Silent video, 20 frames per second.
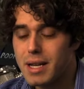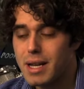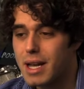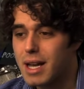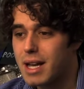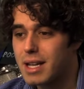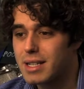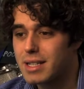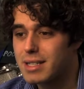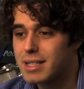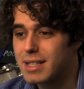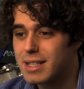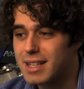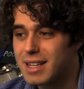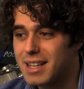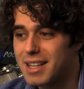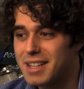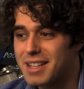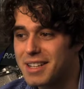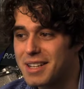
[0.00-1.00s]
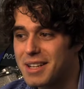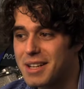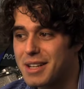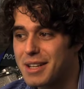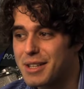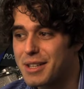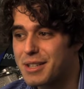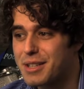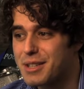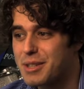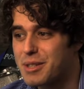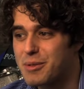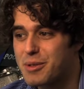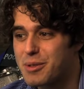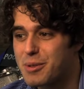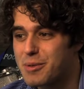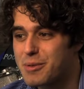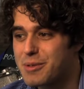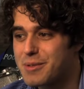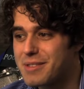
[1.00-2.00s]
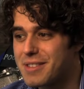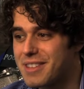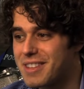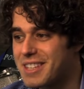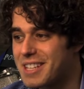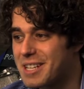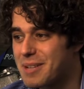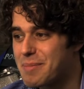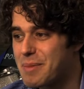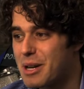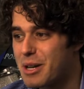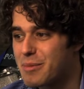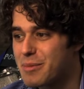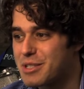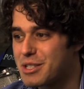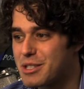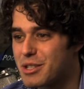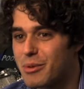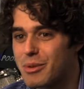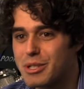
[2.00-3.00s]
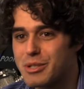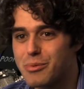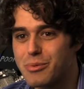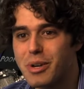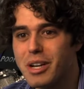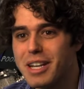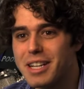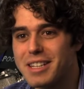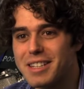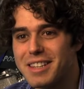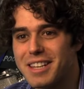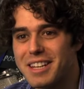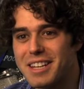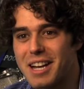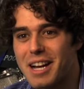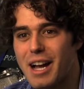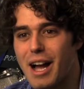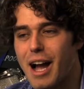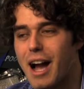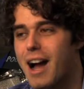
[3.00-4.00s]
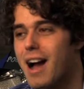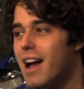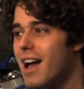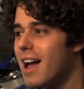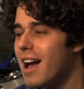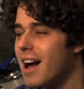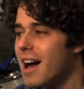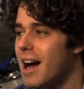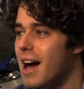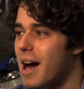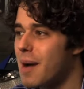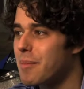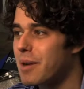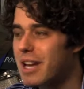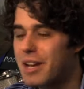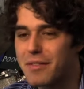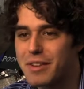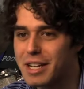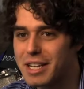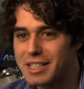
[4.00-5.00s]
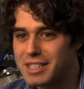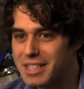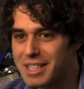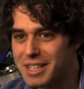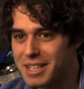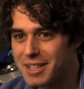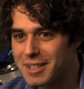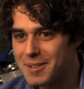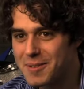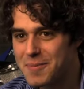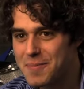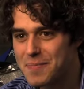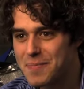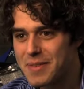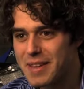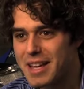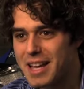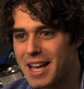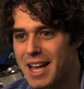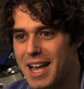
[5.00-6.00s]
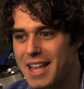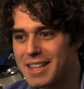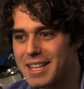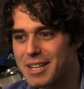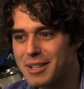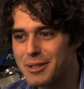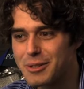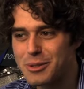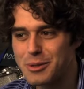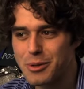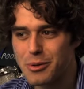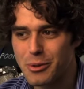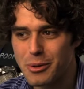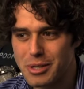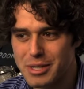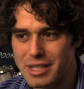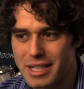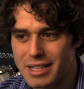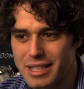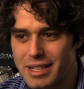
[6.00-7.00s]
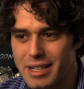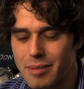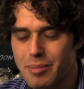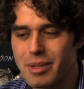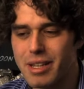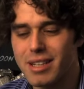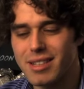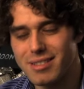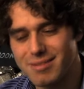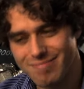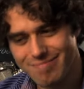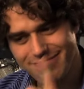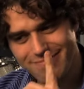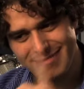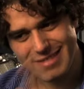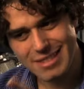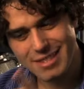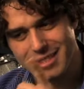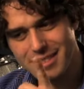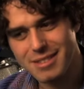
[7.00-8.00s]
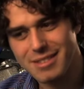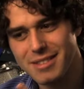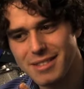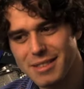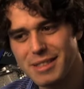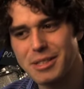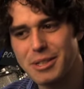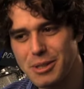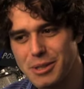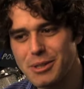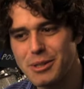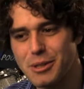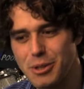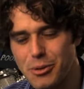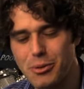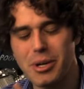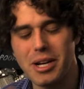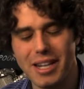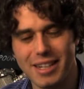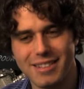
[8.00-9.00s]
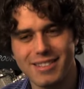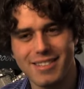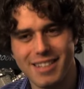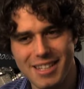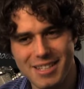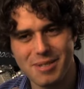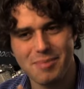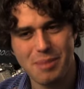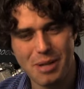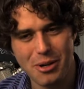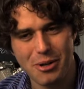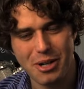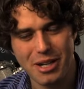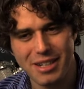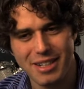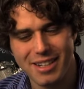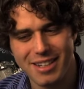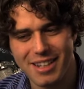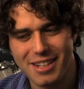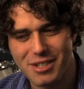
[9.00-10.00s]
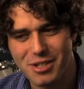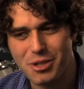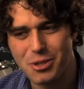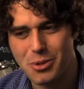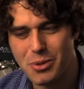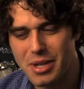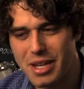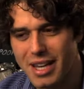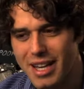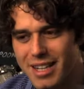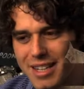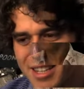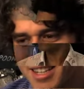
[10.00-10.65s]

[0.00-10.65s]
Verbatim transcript: and the, the, the thing about him is he's always right. Like, I, I might have an idea, and then he'll throw his idea, and I'll be like, you're right, that's a better idea, I should do that.